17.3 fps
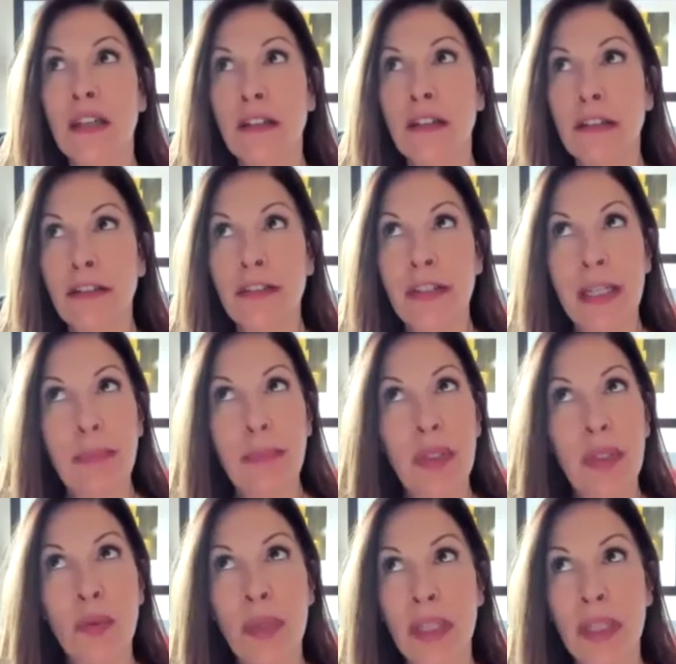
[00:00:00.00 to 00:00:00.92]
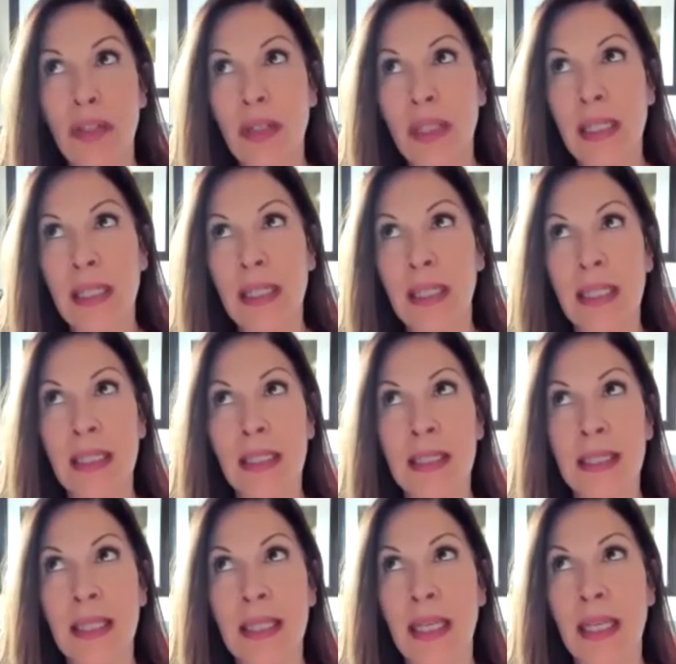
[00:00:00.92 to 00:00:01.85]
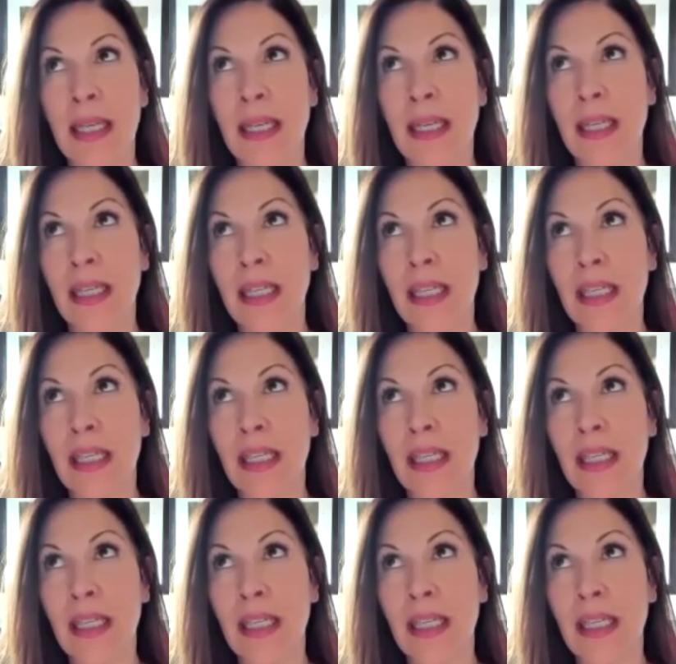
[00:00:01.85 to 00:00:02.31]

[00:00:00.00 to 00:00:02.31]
February is like,